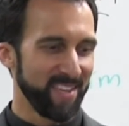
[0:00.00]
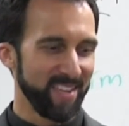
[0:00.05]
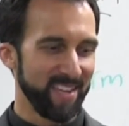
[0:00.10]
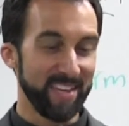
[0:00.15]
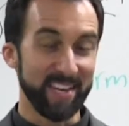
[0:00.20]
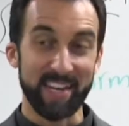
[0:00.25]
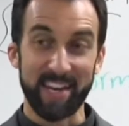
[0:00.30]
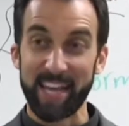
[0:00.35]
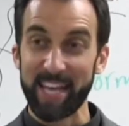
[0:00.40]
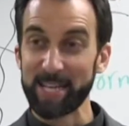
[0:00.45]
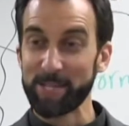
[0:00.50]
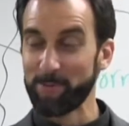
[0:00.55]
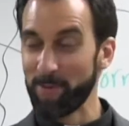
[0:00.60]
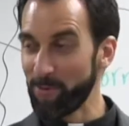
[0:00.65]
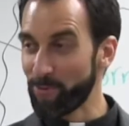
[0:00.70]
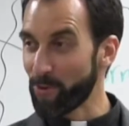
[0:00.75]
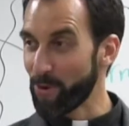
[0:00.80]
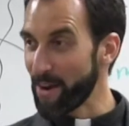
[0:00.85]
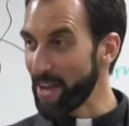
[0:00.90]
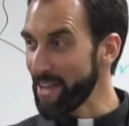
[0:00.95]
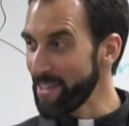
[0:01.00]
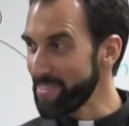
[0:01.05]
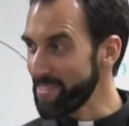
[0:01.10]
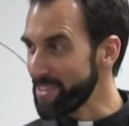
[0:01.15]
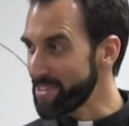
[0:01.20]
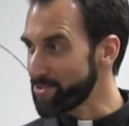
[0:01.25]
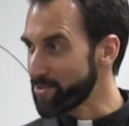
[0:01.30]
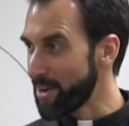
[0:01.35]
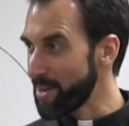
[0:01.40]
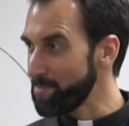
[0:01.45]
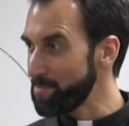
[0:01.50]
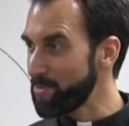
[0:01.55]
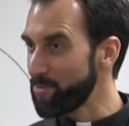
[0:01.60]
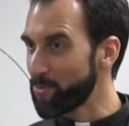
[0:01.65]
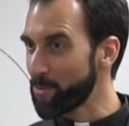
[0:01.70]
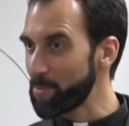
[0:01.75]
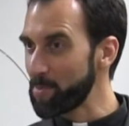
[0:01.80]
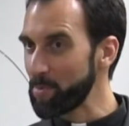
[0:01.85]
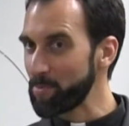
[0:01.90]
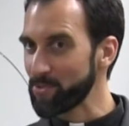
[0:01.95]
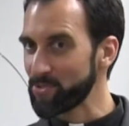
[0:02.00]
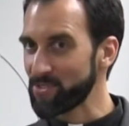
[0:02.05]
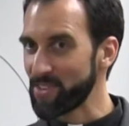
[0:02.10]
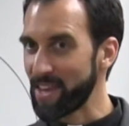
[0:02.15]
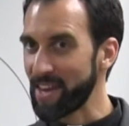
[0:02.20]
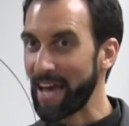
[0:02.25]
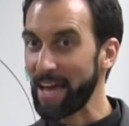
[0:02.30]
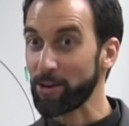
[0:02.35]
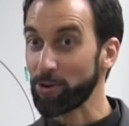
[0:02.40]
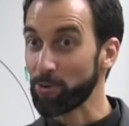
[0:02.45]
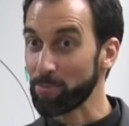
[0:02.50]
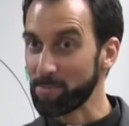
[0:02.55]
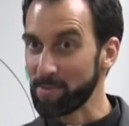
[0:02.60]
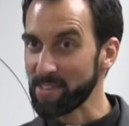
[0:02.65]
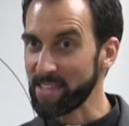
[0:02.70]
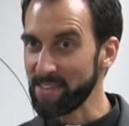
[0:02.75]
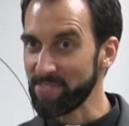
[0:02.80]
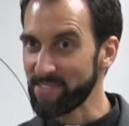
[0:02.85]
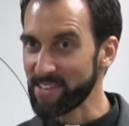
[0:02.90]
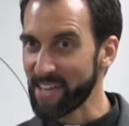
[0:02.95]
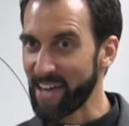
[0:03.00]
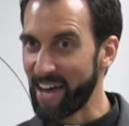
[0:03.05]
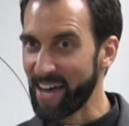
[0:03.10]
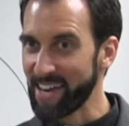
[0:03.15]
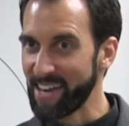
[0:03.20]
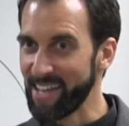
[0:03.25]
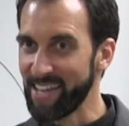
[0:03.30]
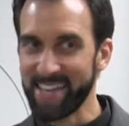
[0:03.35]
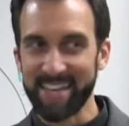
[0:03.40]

in an age before atheists, right? Before people said, I don't believe in God,